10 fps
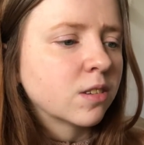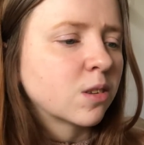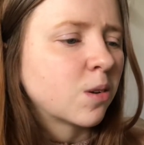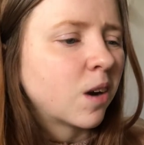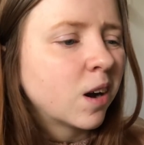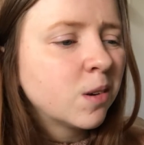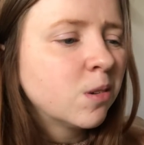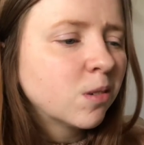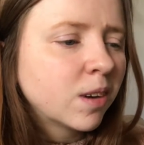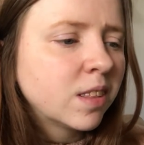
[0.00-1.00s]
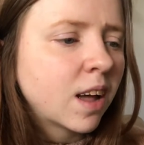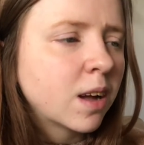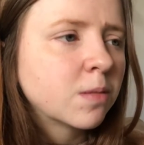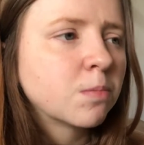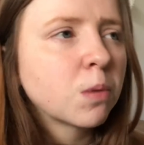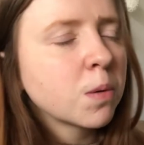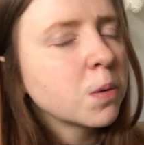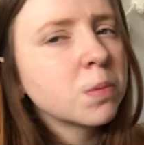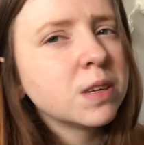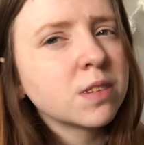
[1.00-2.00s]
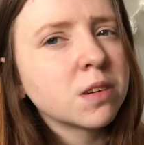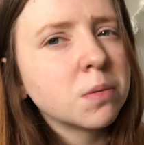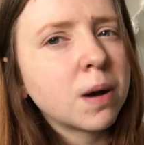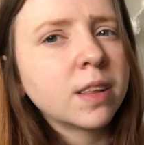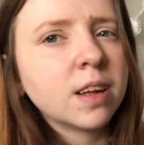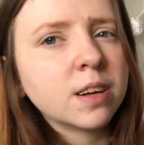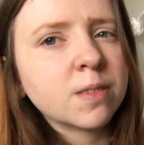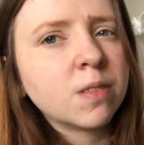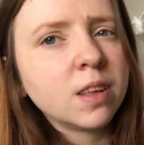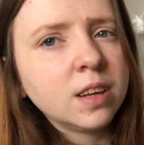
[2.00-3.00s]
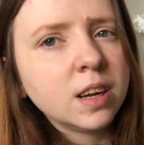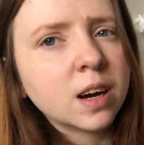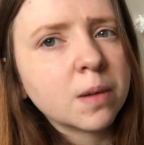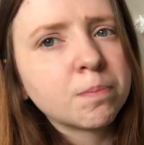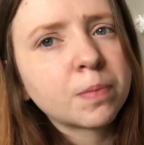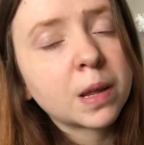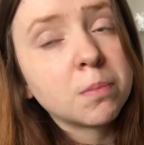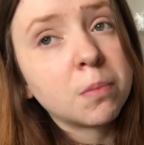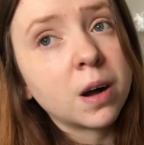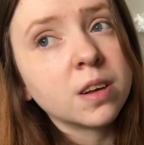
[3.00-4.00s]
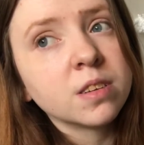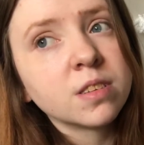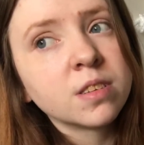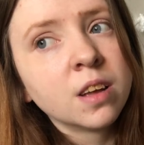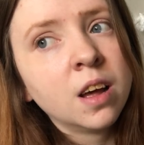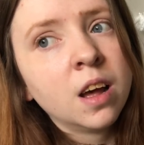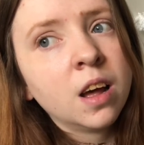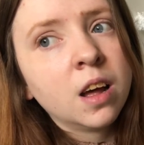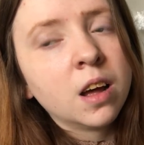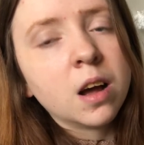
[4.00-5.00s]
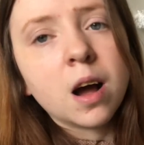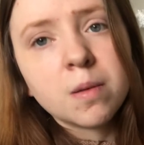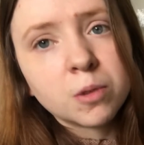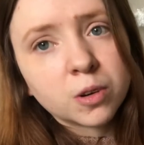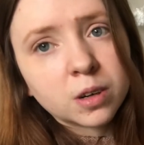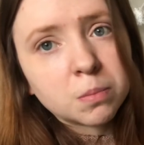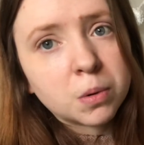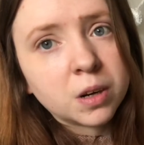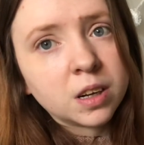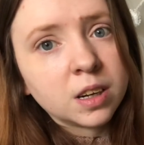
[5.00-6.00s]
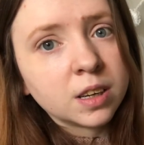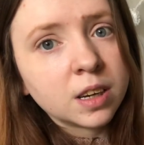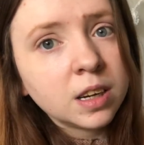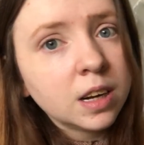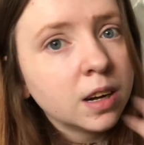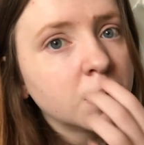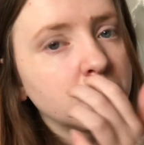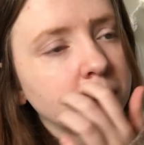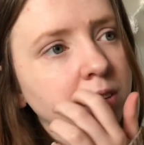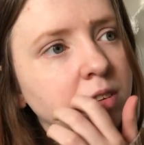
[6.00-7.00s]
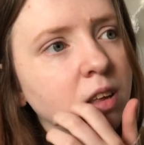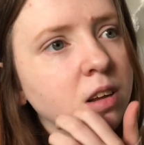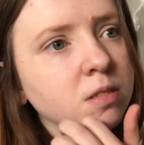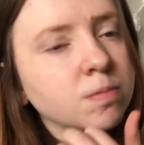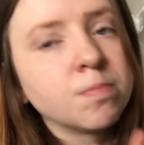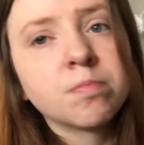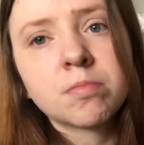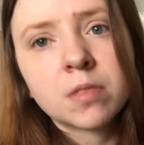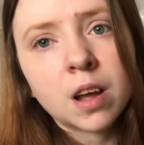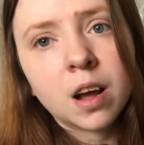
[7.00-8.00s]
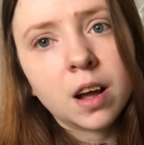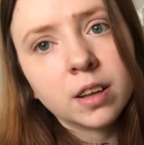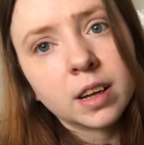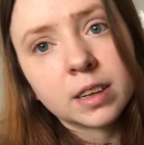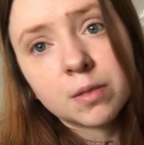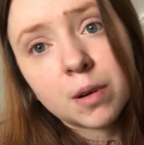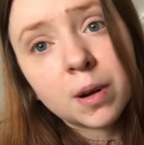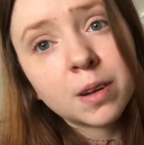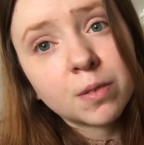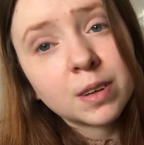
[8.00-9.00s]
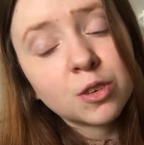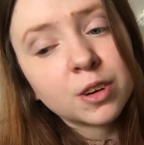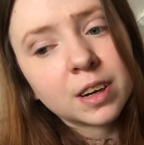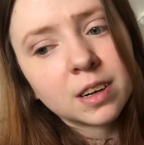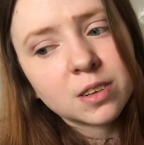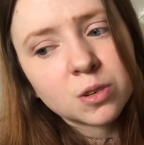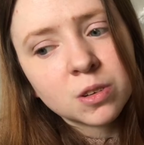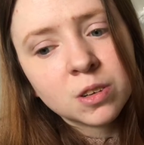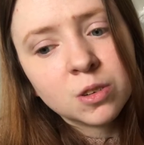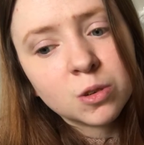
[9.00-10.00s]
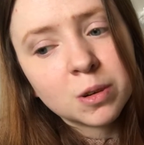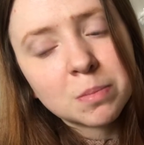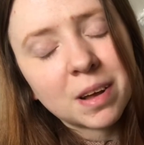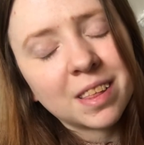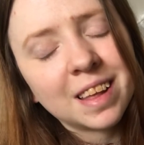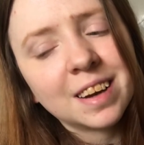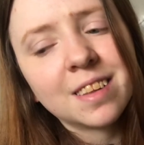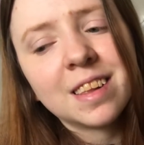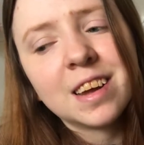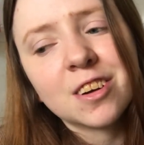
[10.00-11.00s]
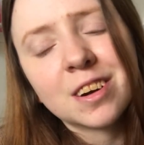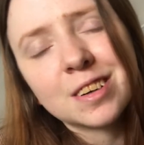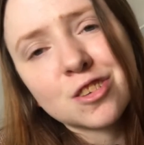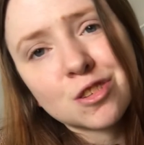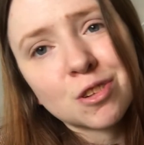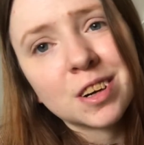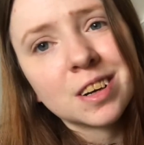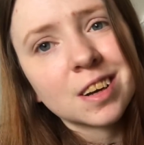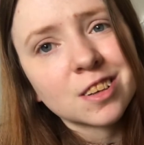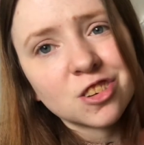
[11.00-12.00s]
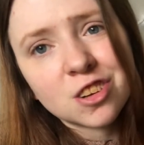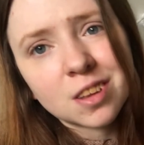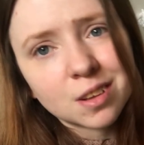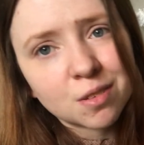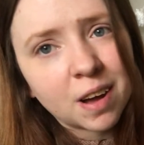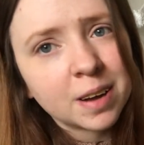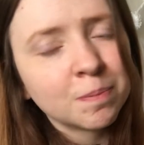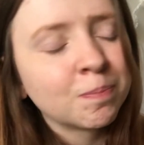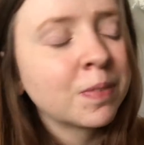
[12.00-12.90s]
So I will read that probably still by the end of the year, but I'm not going to put it in here because then, like, if I don't get it to it by the end of the year and I just read it next year, that's fine.